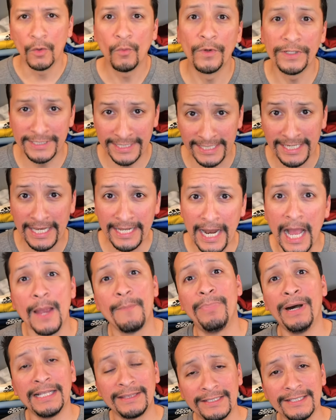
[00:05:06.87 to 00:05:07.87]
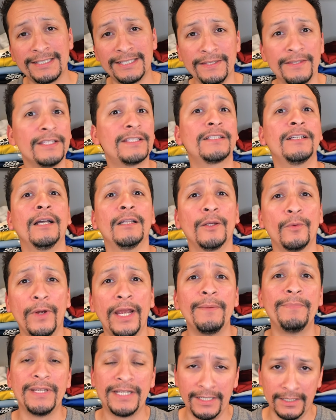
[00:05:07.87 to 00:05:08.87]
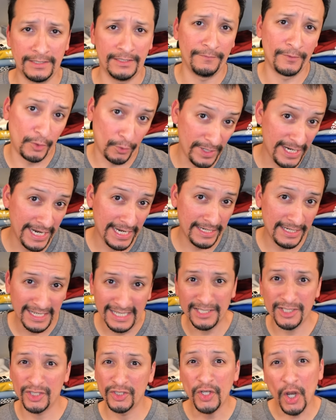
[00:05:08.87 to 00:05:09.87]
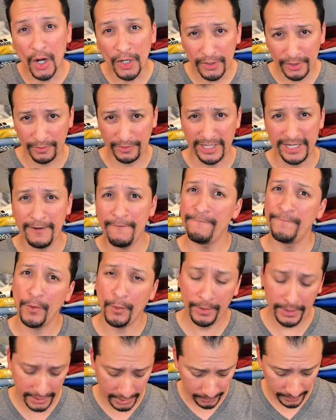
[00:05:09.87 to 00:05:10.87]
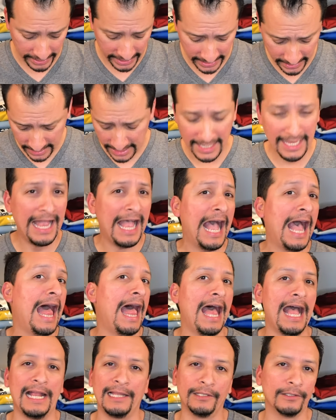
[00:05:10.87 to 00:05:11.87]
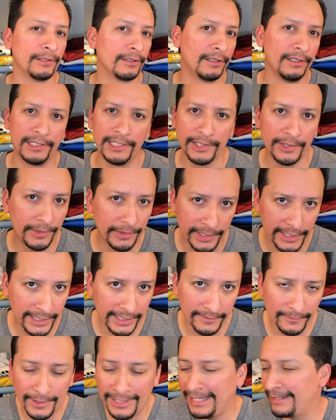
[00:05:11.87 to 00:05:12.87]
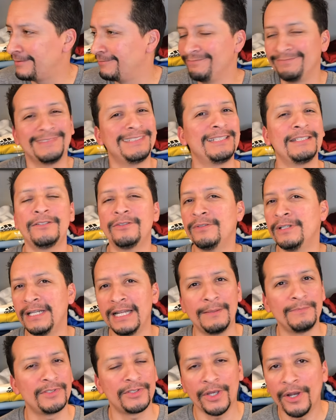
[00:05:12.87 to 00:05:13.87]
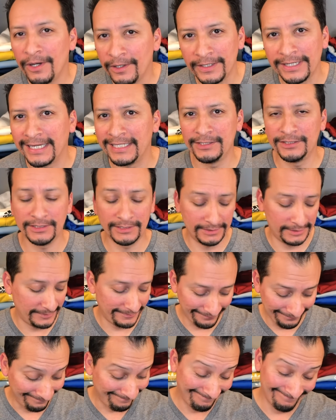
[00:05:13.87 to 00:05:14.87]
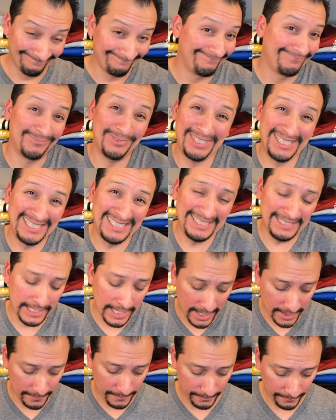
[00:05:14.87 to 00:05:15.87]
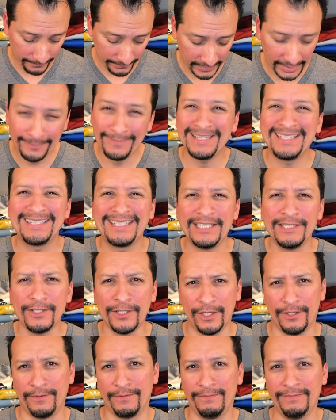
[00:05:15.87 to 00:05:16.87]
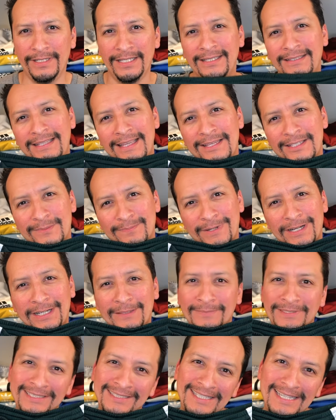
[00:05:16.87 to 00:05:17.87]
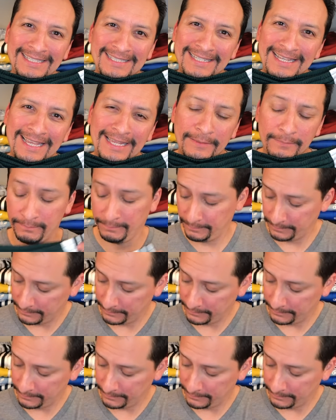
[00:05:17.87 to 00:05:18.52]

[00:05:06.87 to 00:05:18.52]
Once again, I bought this in this colorway because of green. It's dark green, forest green. I look good in green. I, you know what? I'm sorry. I just, what can I say? My skin tone. Thanks, Mom. Thanks, Dad.